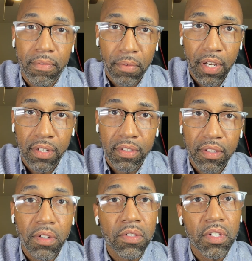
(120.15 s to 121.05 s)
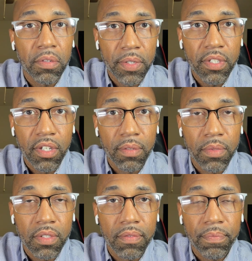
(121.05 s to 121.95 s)
Right? So those are the three
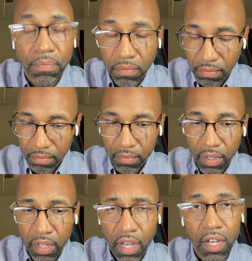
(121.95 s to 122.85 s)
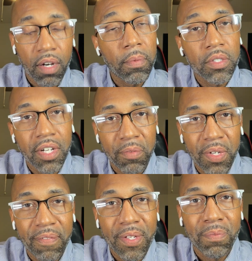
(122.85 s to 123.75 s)
terms. Now, I'm going to try to weave them